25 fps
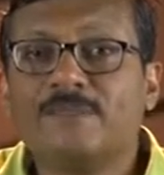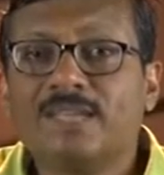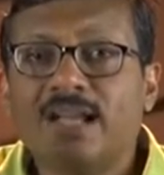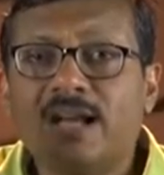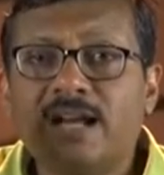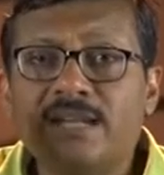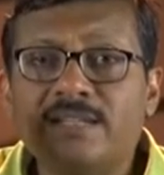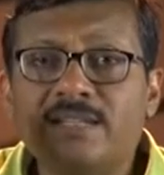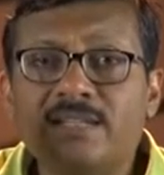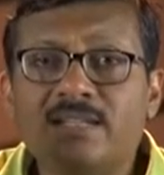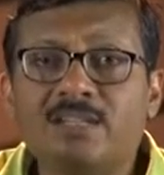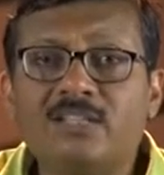
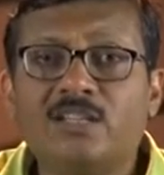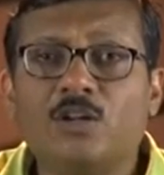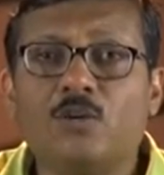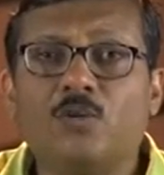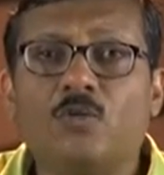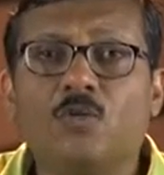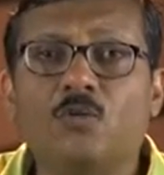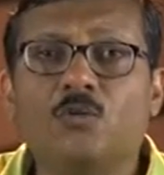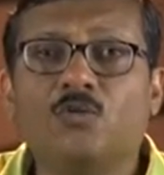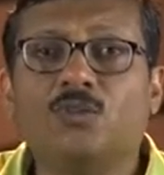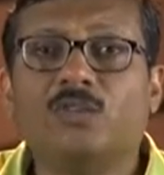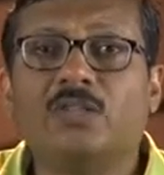under the
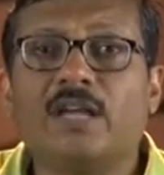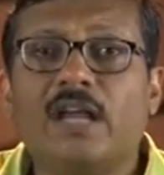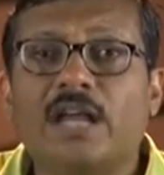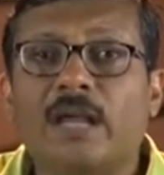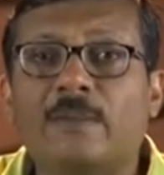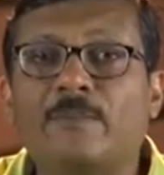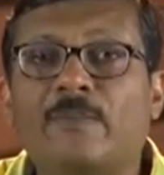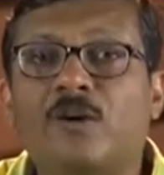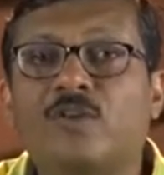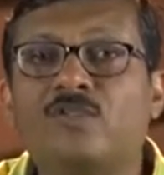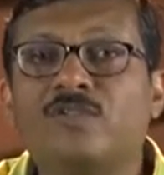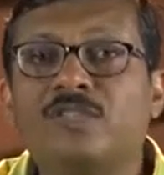oath
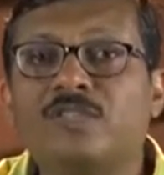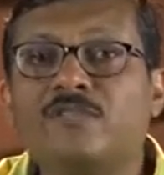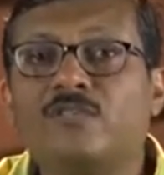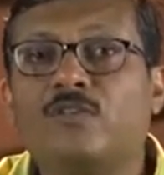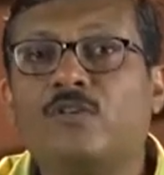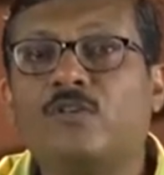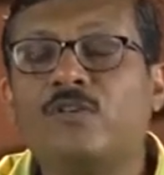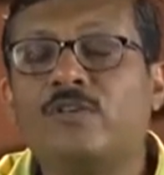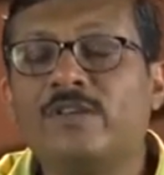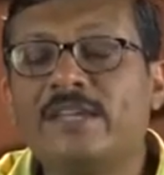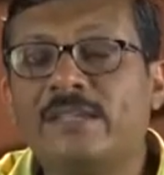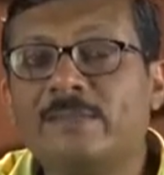about the
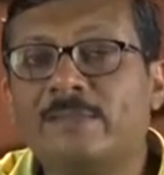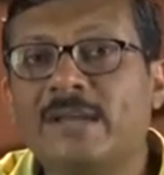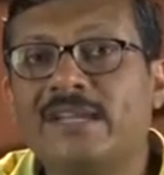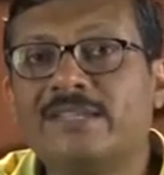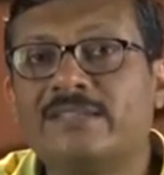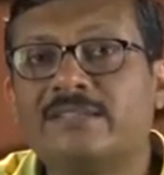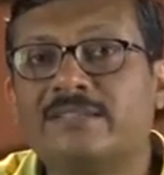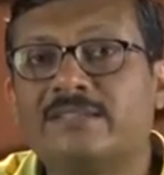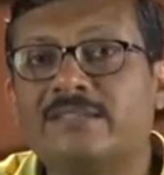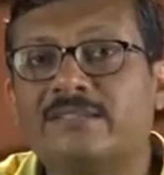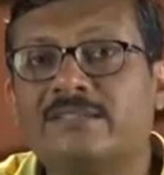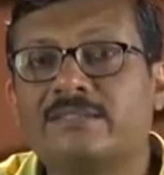following
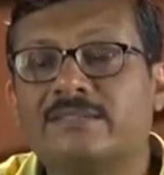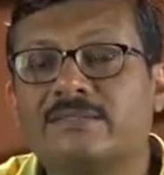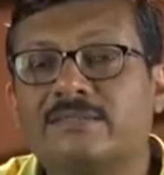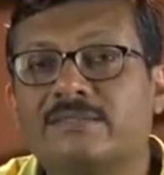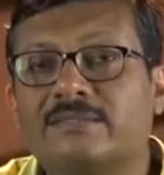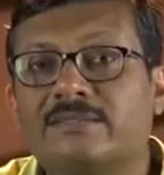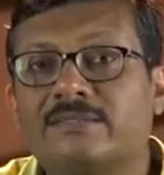matters.